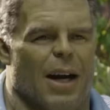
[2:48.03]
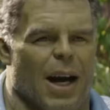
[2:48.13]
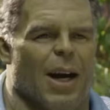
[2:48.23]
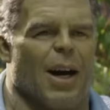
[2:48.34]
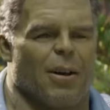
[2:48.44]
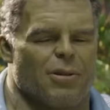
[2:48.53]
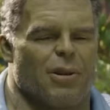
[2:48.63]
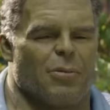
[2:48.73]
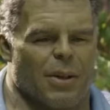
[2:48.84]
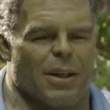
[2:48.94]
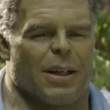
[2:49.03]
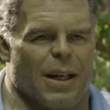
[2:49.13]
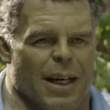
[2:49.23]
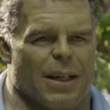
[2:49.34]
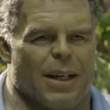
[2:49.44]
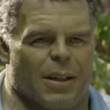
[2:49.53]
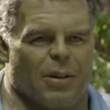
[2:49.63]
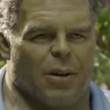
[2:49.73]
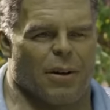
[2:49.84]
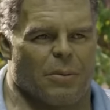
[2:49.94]
I have someone here that I'd like
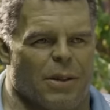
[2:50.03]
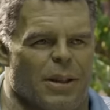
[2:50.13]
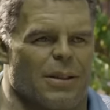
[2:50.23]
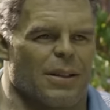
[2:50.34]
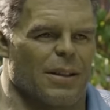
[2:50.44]
you all to meet.